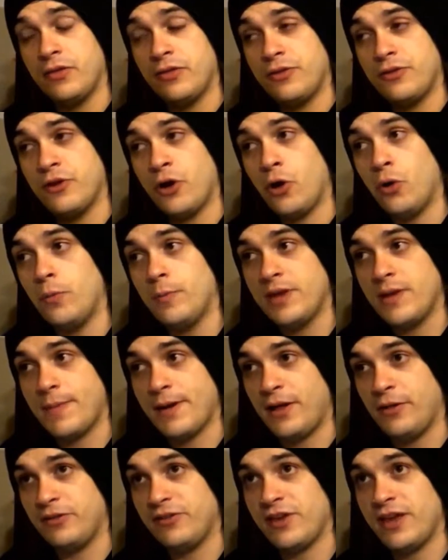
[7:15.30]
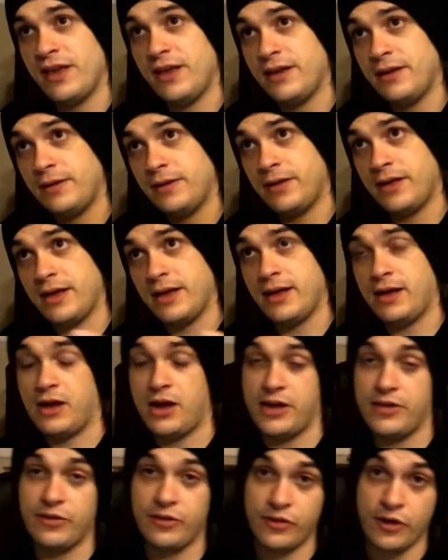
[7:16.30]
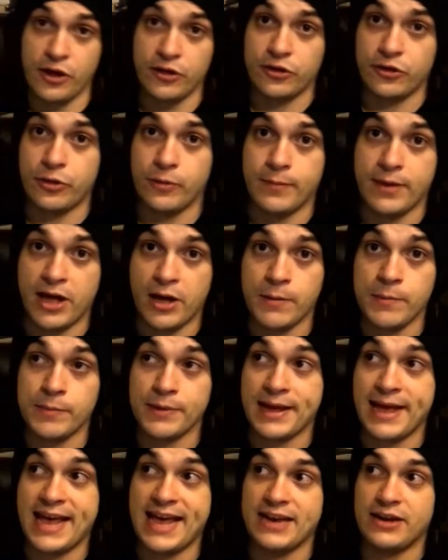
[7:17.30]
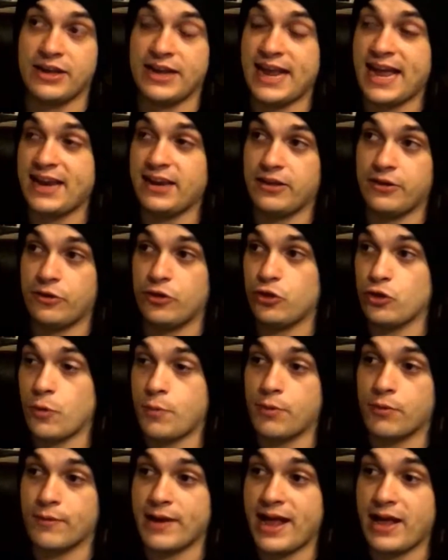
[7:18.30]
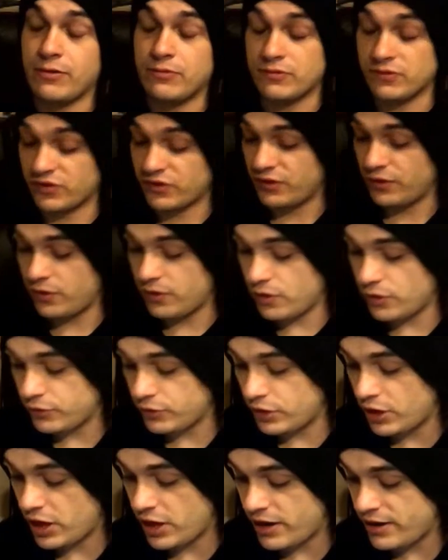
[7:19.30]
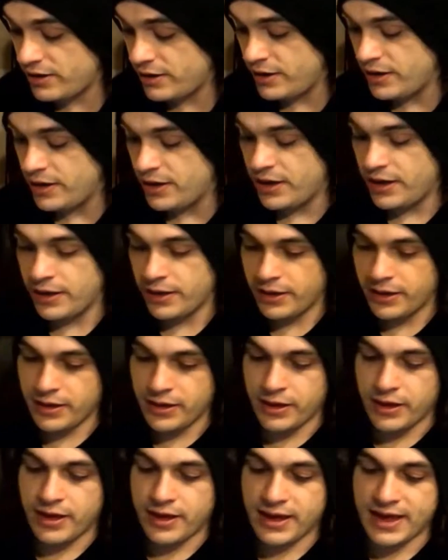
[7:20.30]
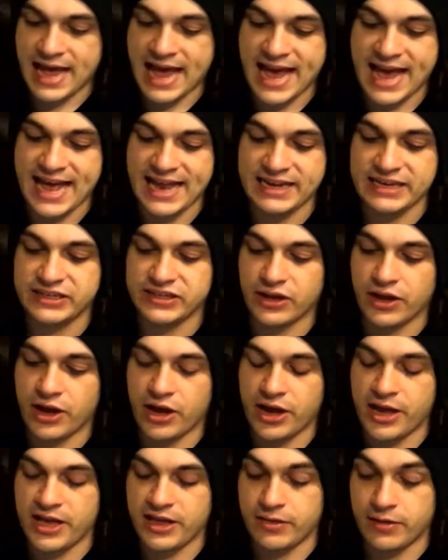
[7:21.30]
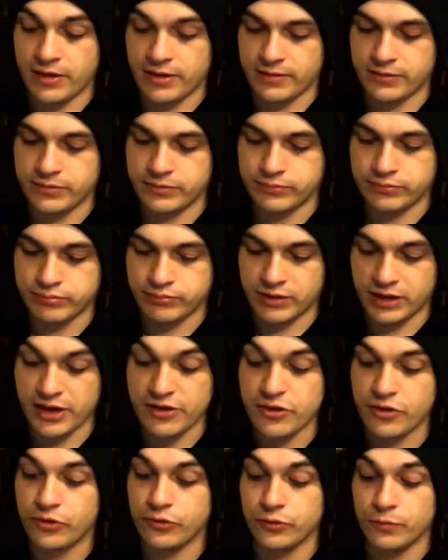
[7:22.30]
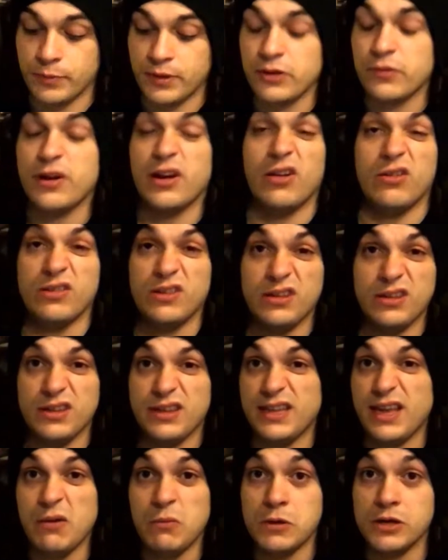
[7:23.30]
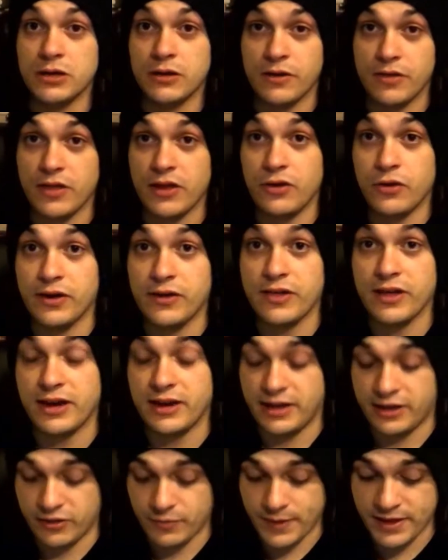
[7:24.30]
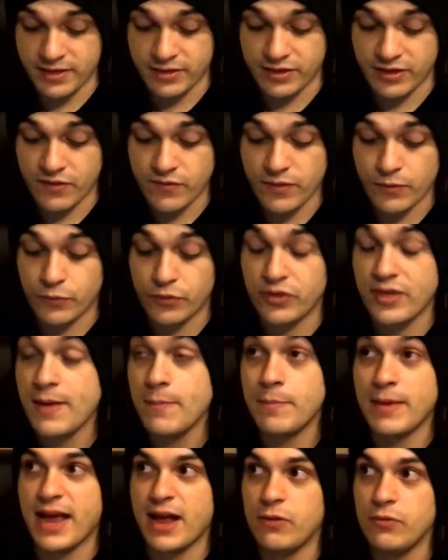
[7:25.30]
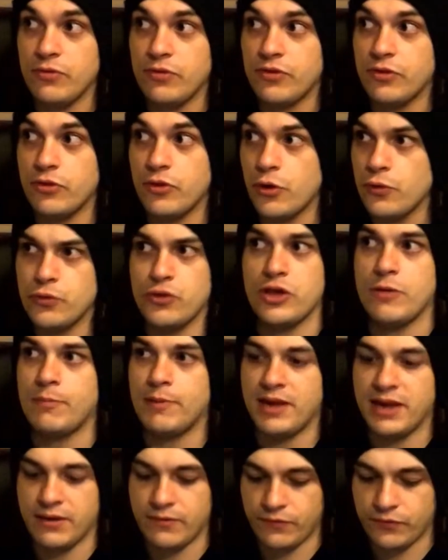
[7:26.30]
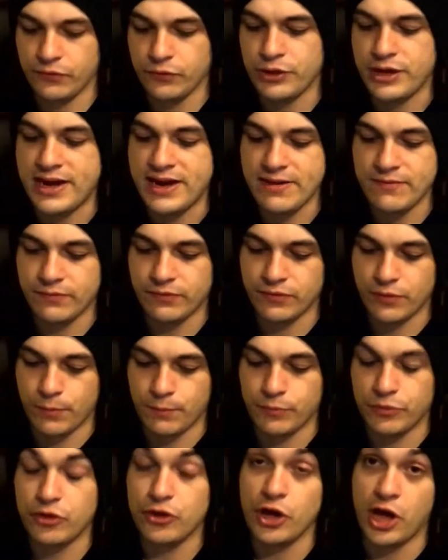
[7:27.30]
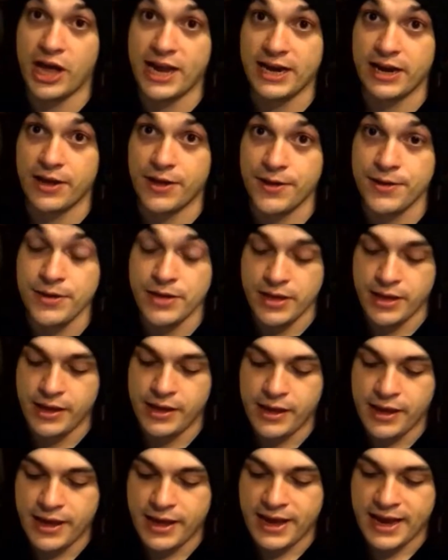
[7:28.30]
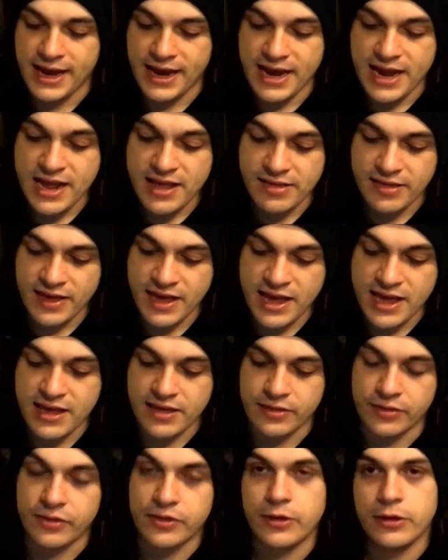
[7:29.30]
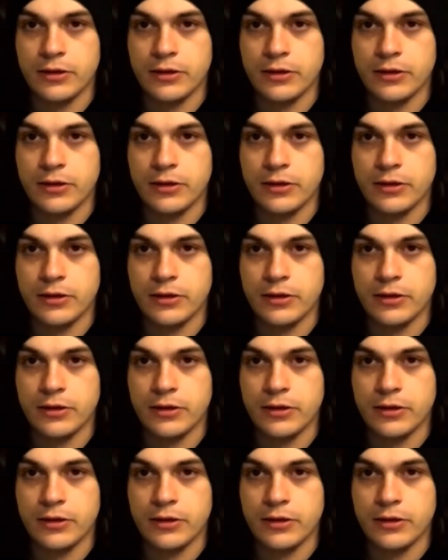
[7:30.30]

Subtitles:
told me about it. I searched them up and I had a shop around online, and I just thought, bugger it, I'll get one because they're not exactly expensive. It was £10, no shipping, free from China. It is.